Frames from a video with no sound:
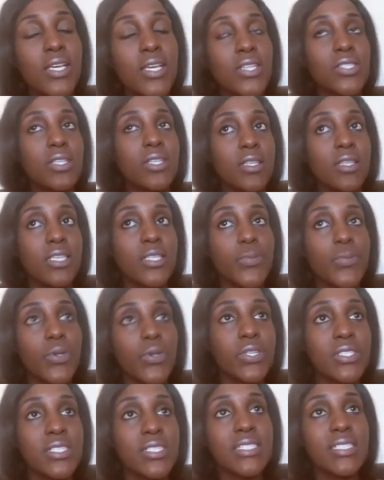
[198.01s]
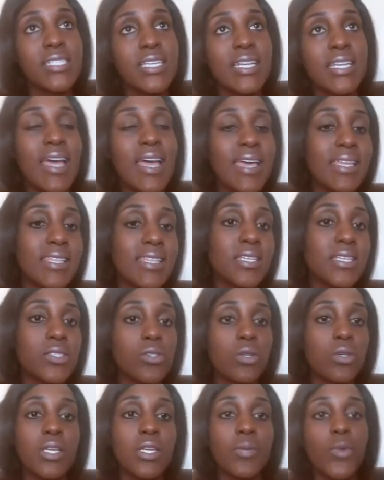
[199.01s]
so this person didn't like this,
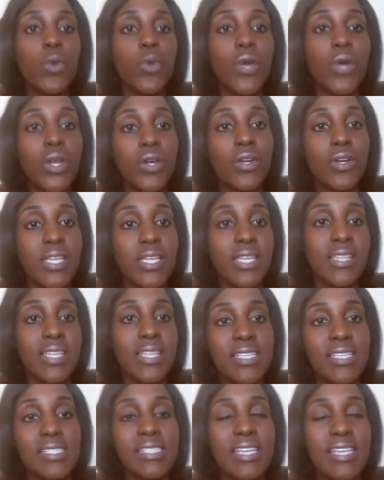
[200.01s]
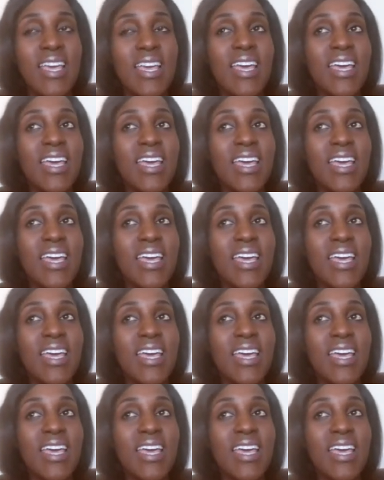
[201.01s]
so let me work on this.